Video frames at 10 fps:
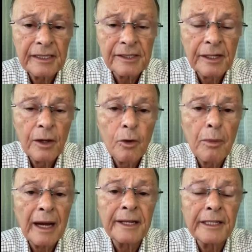God
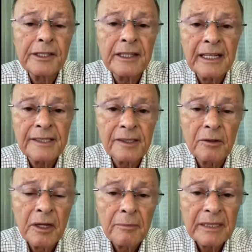will make of
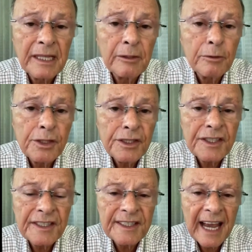both of you
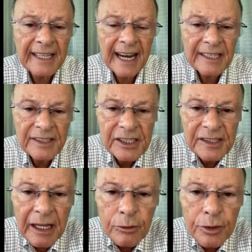a great nation.
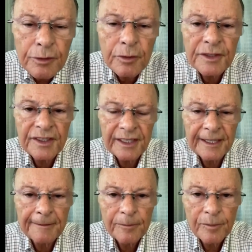But he didn't
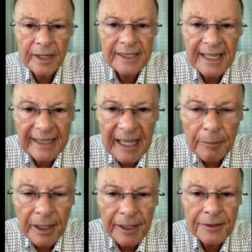say it was going to come
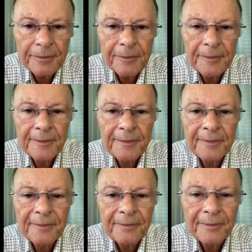out from you.
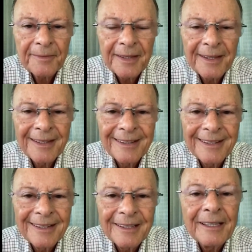
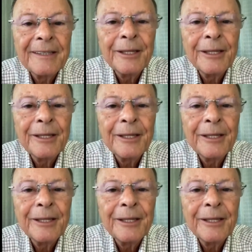Exactly.